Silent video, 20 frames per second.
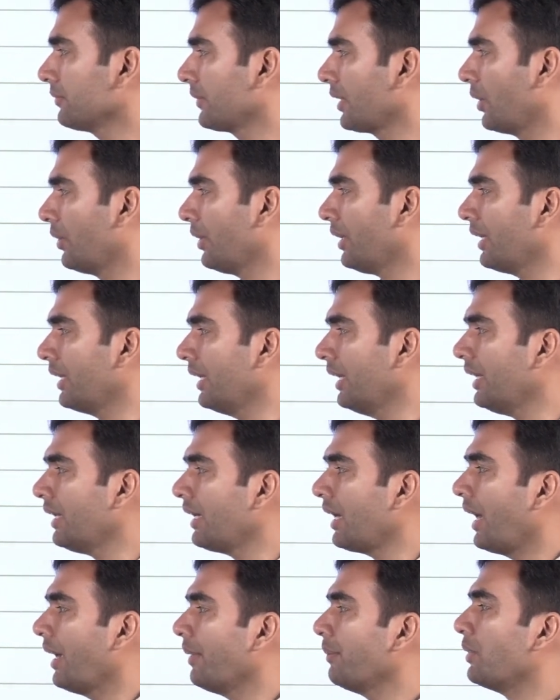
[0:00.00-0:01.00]
Okay, here
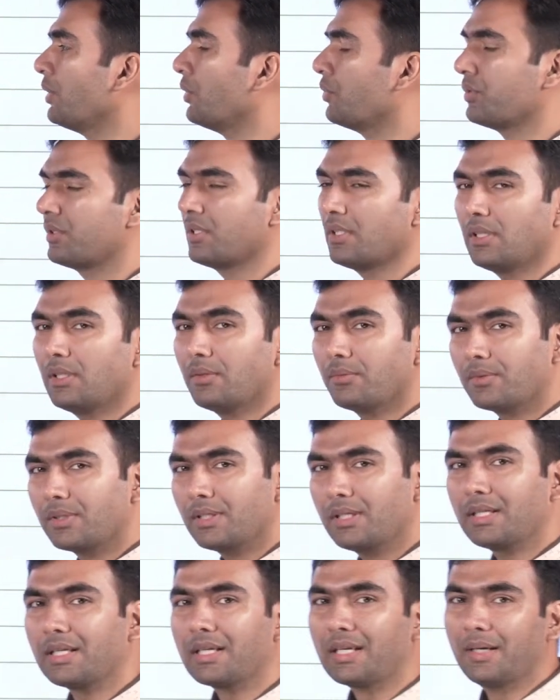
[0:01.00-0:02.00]
I am using the
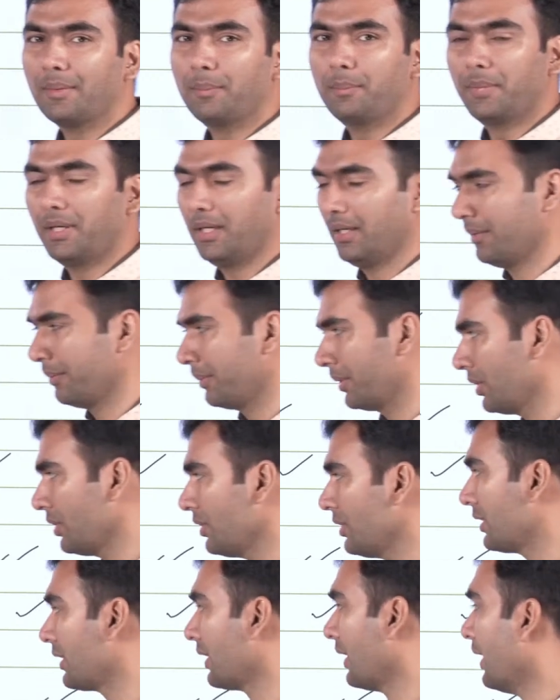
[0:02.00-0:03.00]
word government because